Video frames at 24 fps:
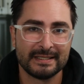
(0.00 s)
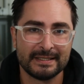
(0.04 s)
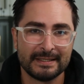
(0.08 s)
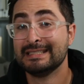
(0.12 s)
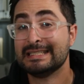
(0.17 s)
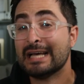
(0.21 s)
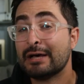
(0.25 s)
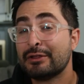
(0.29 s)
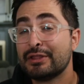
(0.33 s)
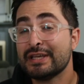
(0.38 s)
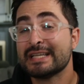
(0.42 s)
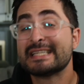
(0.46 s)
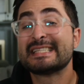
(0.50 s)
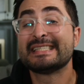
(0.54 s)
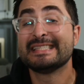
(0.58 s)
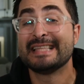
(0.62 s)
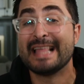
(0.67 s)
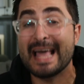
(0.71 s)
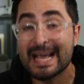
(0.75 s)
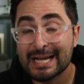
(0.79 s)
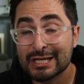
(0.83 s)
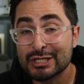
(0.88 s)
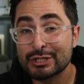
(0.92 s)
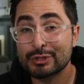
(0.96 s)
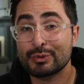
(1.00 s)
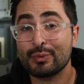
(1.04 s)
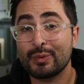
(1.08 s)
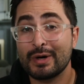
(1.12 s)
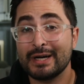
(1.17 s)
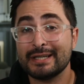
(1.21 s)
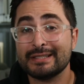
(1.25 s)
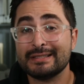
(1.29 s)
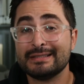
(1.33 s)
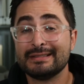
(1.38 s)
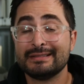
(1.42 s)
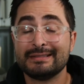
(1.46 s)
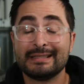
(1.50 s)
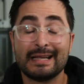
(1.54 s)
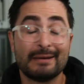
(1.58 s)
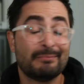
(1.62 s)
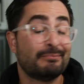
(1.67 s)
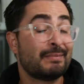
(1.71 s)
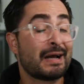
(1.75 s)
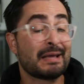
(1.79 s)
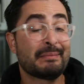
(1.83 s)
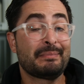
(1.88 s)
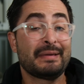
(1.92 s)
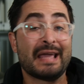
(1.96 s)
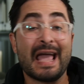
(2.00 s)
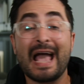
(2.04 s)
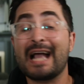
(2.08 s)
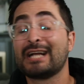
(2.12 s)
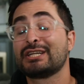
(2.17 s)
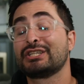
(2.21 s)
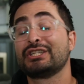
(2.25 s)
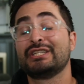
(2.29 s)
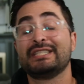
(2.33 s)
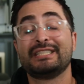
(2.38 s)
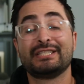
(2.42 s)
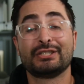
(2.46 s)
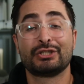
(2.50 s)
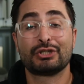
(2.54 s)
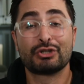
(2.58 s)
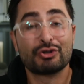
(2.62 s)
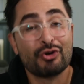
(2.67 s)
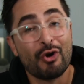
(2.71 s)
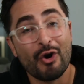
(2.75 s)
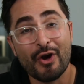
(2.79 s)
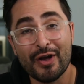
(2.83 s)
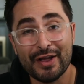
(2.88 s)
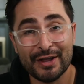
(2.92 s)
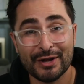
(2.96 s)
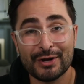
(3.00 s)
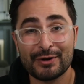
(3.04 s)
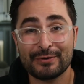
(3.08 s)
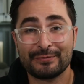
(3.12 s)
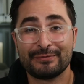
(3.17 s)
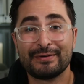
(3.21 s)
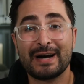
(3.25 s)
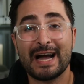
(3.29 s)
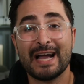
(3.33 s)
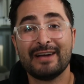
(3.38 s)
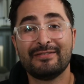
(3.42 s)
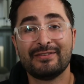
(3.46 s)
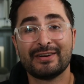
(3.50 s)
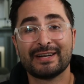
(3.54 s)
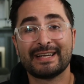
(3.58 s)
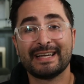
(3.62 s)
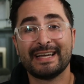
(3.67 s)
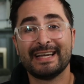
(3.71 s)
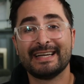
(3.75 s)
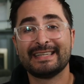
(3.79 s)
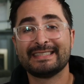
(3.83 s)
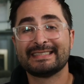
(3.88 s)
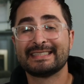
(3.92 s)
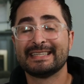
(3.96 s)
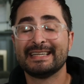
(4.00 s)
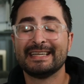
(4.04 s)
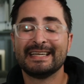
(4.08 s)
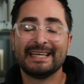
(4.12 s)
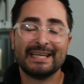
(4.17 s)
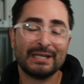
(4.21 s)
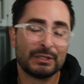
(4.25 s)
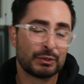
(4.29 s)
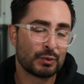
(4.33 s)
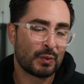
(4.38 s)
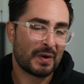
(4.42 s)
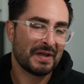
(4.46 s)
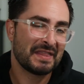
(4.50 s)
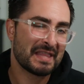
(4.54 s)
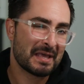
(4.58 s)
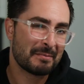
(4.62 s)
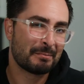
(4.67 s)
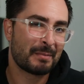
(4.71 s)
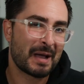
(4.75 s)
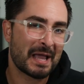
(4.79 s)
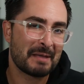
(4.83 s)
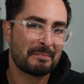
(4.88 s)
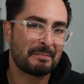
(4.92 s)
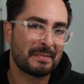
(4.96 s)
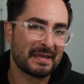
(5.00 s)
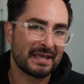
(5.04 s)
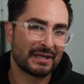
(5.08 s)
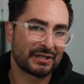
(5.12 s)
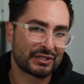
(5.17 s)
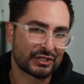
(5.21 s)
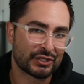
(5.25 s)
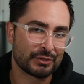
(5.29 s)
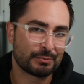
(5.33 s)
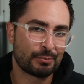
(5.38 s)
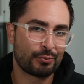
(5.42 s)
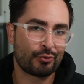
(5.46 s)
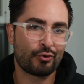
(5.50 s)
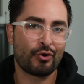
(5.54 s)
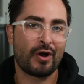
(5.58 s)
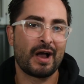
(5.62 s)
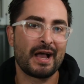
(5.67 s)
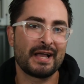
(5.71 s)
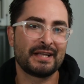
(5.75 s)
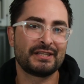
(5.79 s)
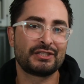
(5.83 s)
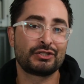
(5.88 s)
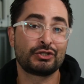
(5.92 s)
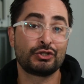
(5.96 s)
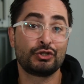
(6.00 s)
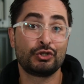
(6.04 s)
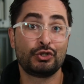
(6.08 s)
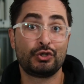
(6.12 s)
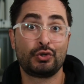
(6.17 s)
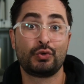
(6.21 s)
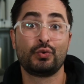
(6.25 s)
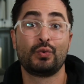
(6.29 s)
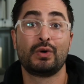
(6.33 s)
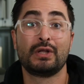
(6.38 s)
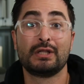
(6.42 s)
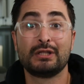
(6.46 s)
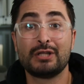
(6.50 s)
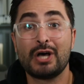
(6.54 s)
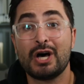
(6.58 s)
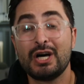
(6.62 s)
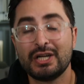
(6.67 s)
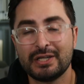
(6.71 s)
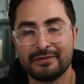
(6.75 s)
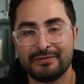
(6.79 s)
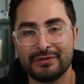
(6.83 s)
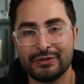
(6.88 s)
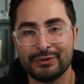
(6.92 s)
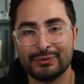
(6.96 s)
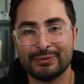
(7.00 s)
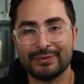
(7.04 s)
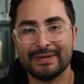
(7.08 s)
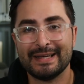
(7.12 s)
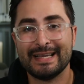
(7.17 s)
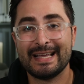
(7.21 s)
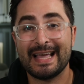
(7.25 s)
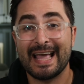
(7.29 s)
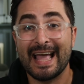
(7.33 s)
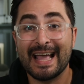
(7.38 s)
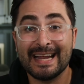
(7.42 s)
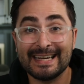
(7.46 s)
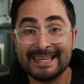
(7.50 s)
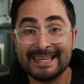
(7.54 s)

Now, this next one that might be actually destroying your Fiverr gigs is one that might be a surprise to a lot of you, and